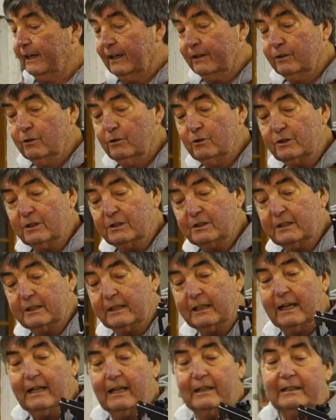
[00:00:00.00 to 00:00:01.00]
uses the
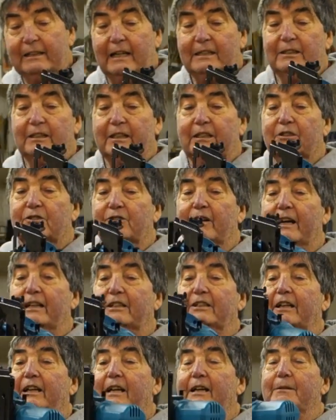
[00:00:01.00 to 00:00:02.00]
dust
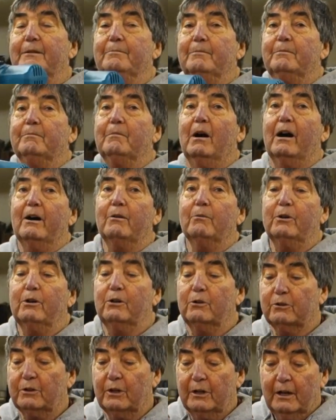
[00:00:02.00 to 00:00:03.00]
extractor in my
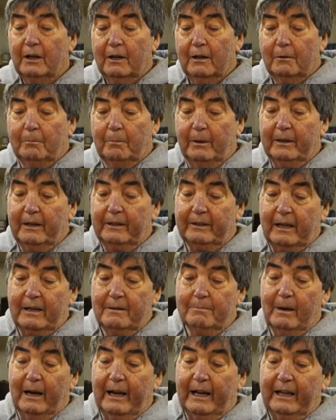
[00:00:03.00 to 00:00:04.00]
world, but
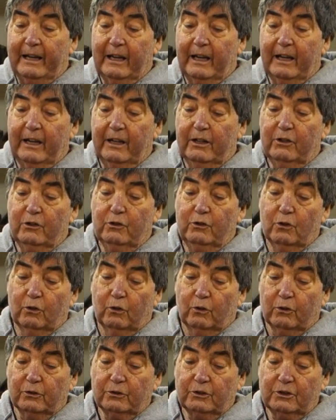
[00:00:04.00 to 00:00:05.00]
they may in
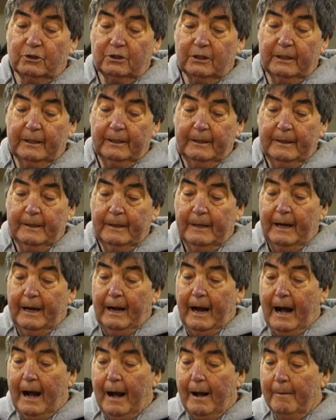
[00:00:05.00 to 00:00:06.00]
yours.
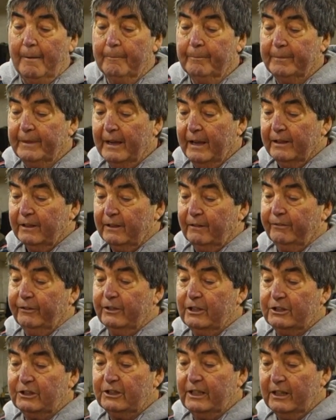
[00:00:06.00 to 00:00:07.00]
The
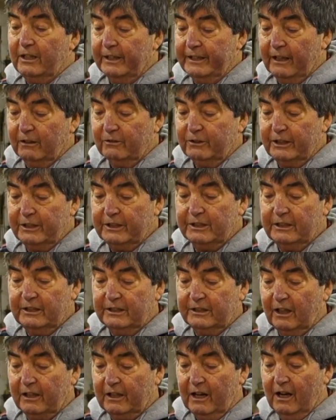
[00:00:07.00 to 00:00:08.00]
first thing I notice
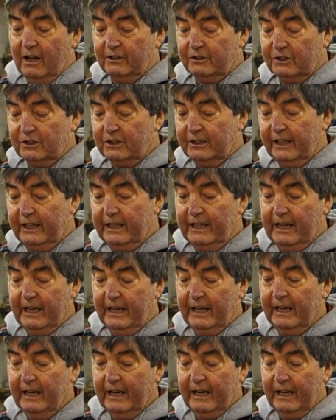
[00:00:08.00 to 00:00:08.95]
is I can't see